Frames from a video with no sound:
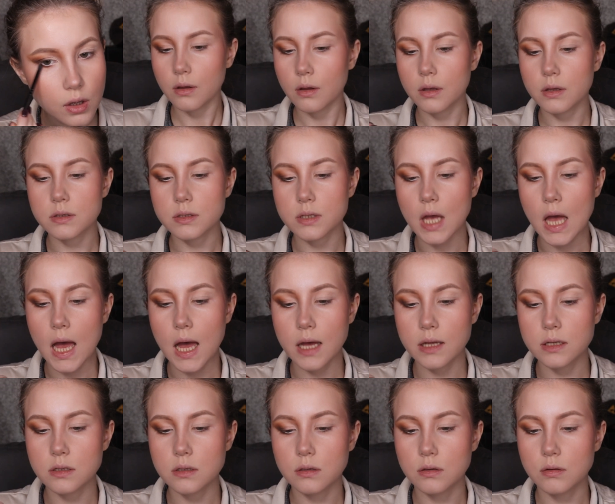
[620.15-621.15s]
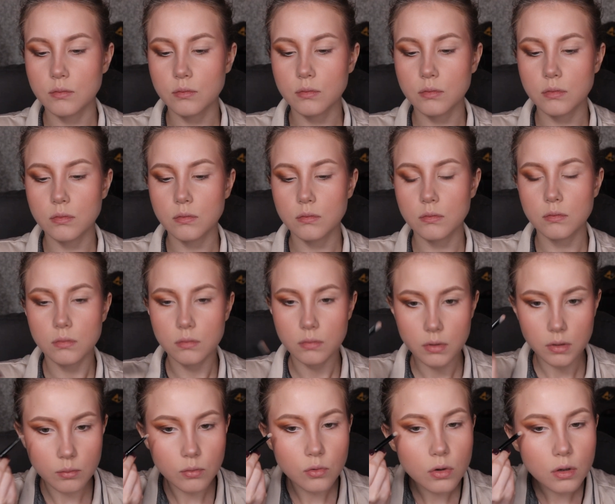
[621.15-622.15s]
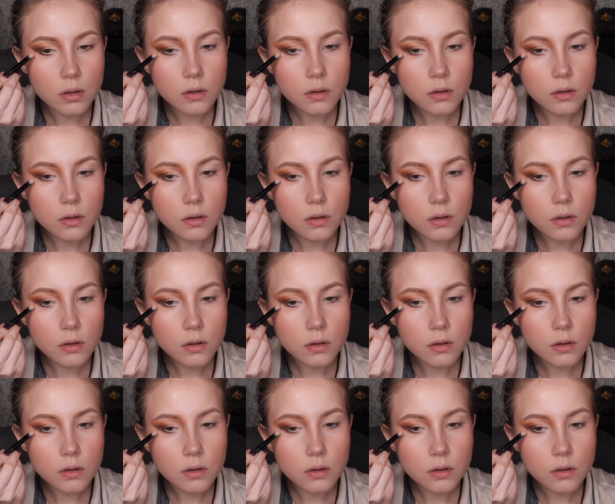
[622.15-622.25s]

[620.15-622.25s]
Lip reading: Let's add a bit more